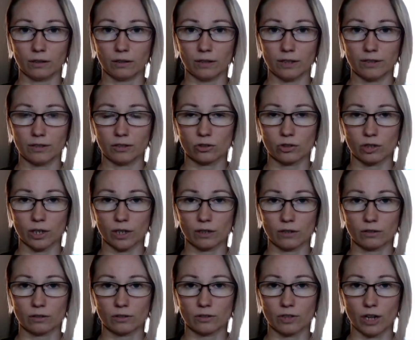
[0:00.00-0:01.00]
Let's try
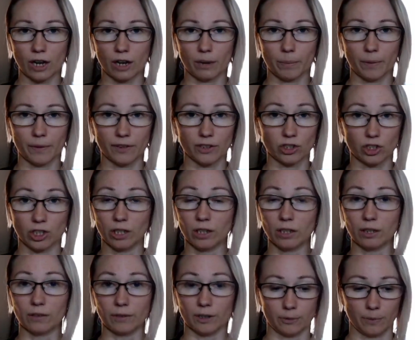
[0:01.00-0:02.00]
to stock up on the
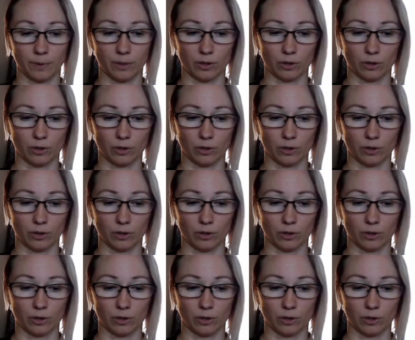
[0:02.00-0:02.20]
chili recipe.